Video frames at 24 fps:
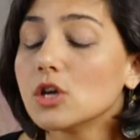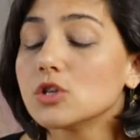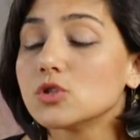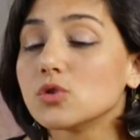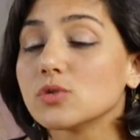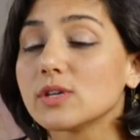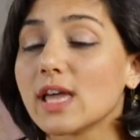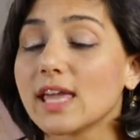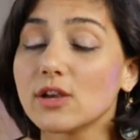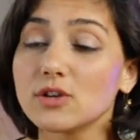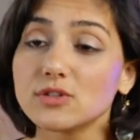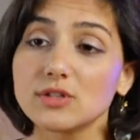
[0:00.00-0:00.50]

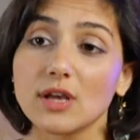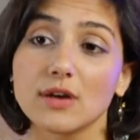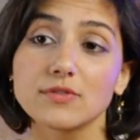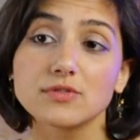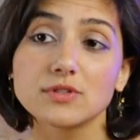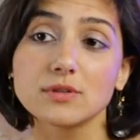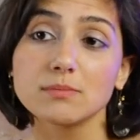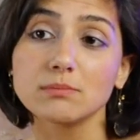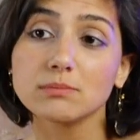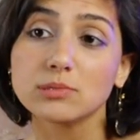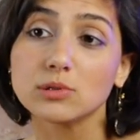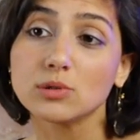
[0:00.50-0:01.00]
So get yourself
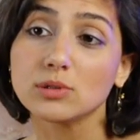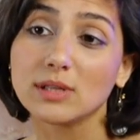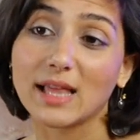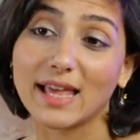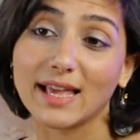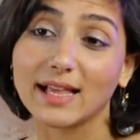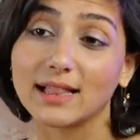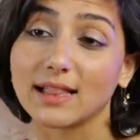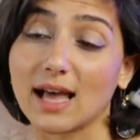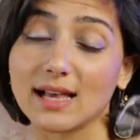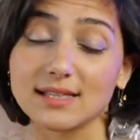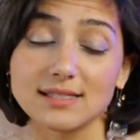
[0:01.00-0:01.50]
some blue
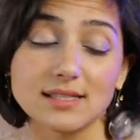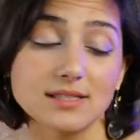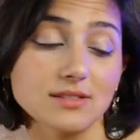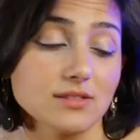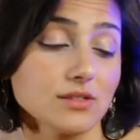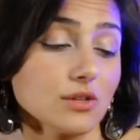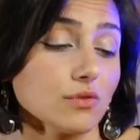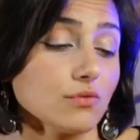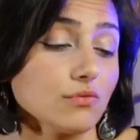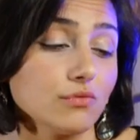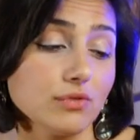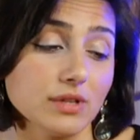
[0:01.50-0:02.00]
light glasses.
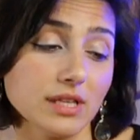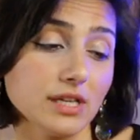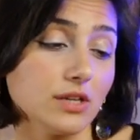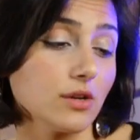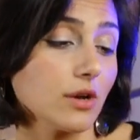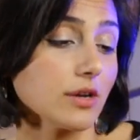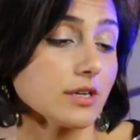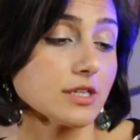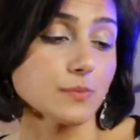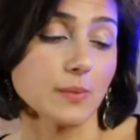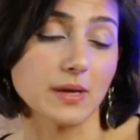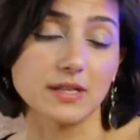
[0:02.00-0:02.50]
They're really
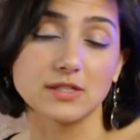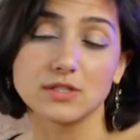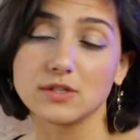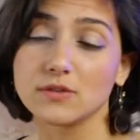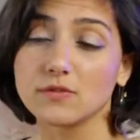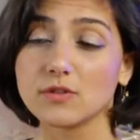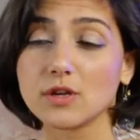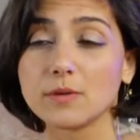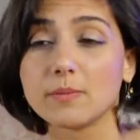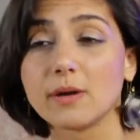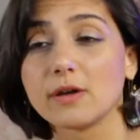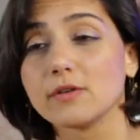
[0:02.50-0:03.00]
not
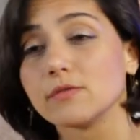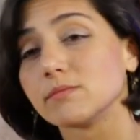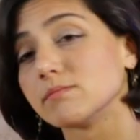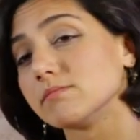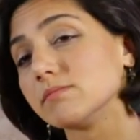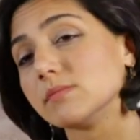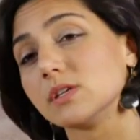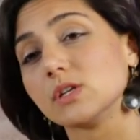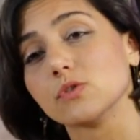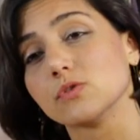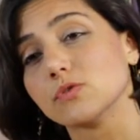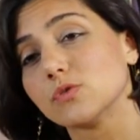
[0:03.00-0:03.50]
expensive. They're about
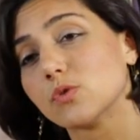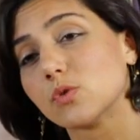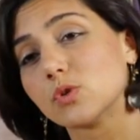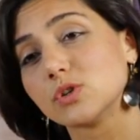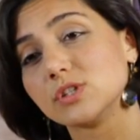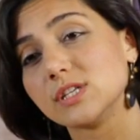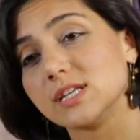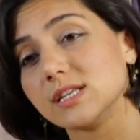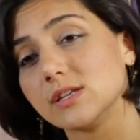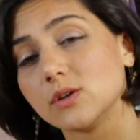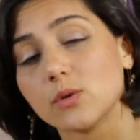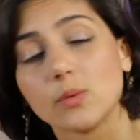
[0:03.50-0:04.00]

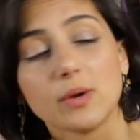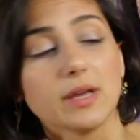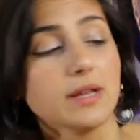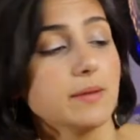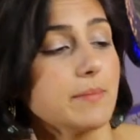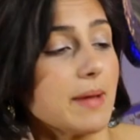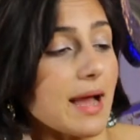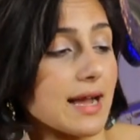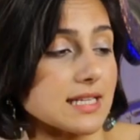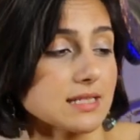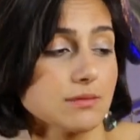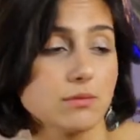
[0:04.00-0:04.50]
14 quid
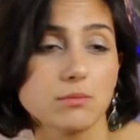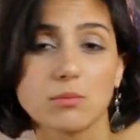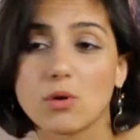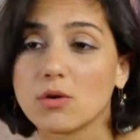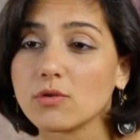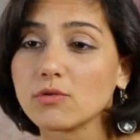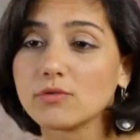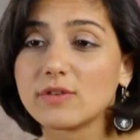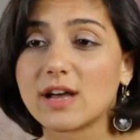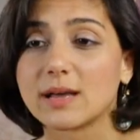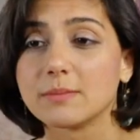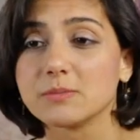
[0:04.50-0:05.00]
maximum
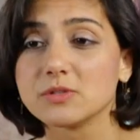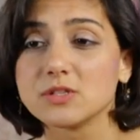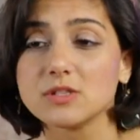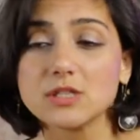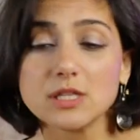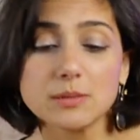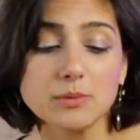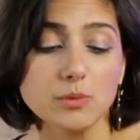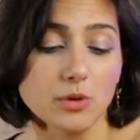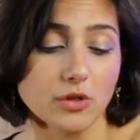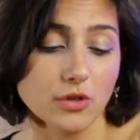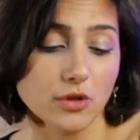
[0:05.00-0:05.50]
off of Amazon.
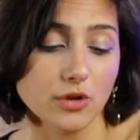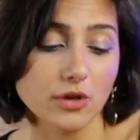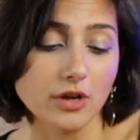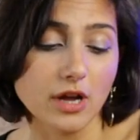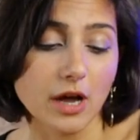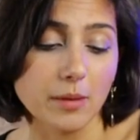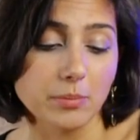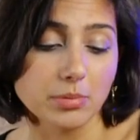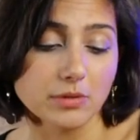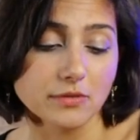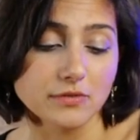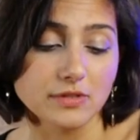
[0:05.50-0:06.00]
They'll be with you in a
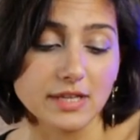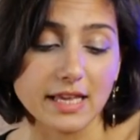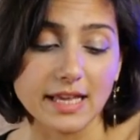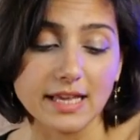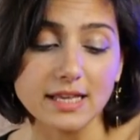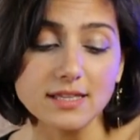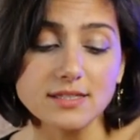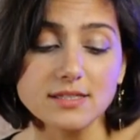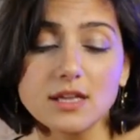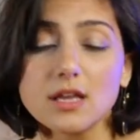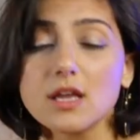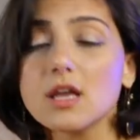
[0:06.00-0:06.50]
couple of
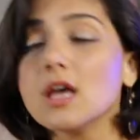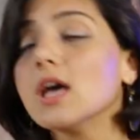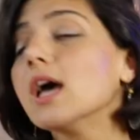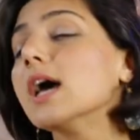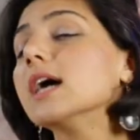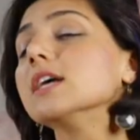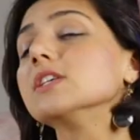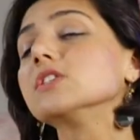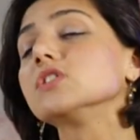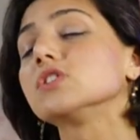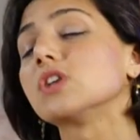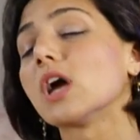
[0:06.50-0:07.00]
days.
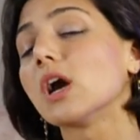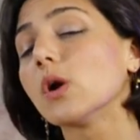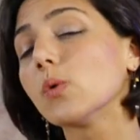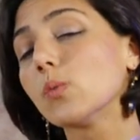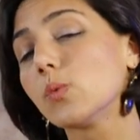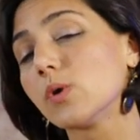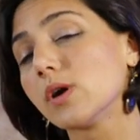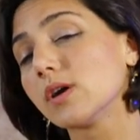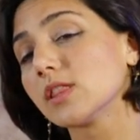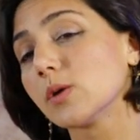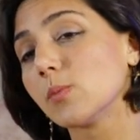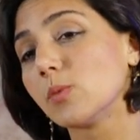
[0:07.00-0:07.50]
Start
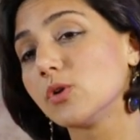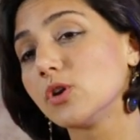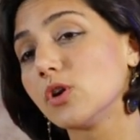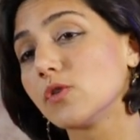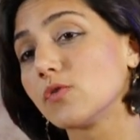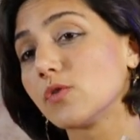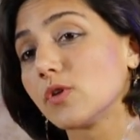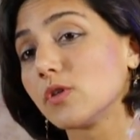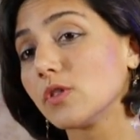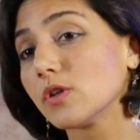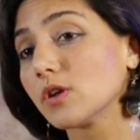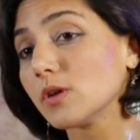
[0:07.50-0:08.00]
wearing them when you're
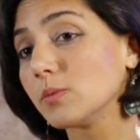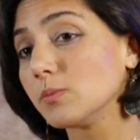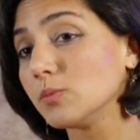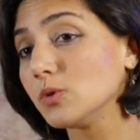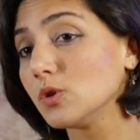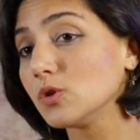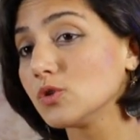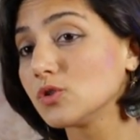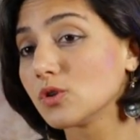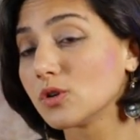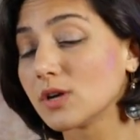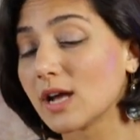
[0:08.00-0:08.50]
in front of the
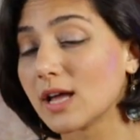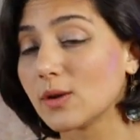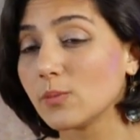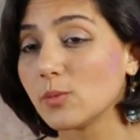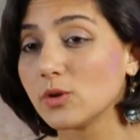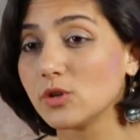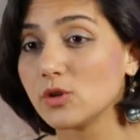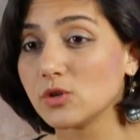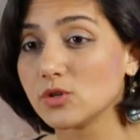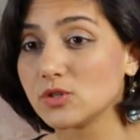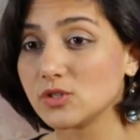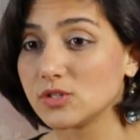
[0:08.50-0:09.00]
computer and
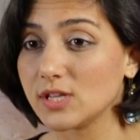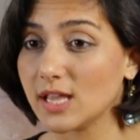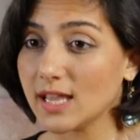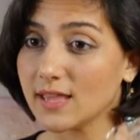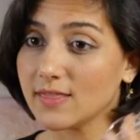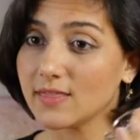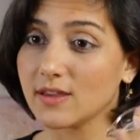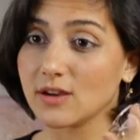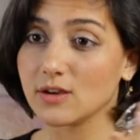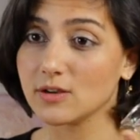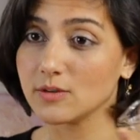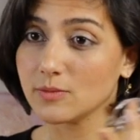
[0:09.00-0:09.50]
when you're sitting
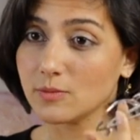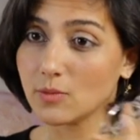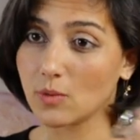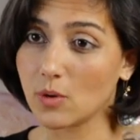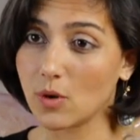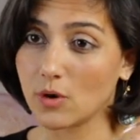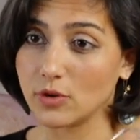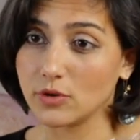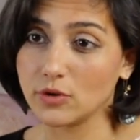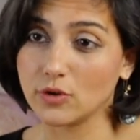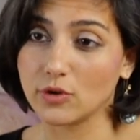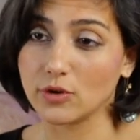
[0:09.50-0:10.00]
there
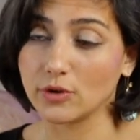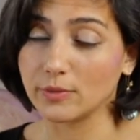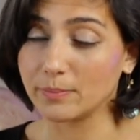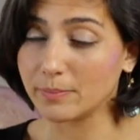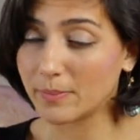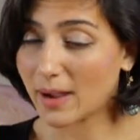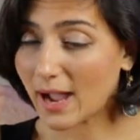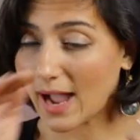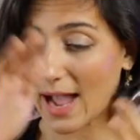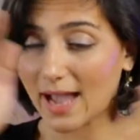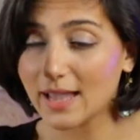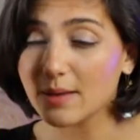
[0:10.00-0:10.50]
on your
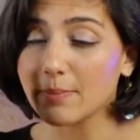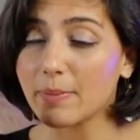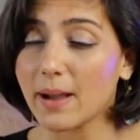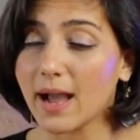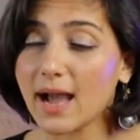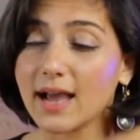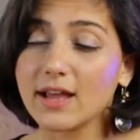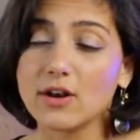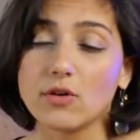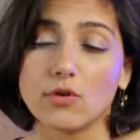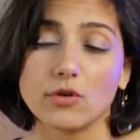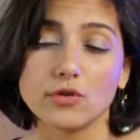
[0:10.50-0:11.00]

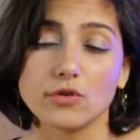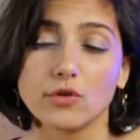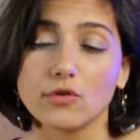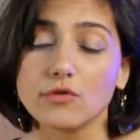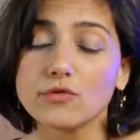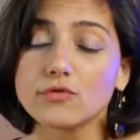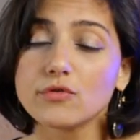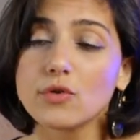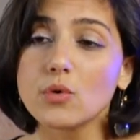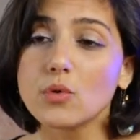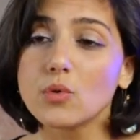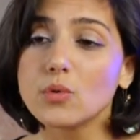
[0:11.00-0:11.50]
iPad or on your
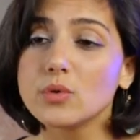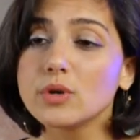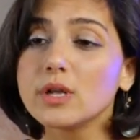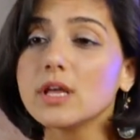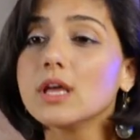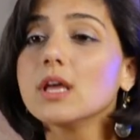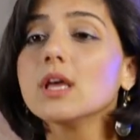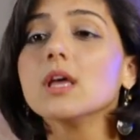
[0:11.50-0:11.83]
phone,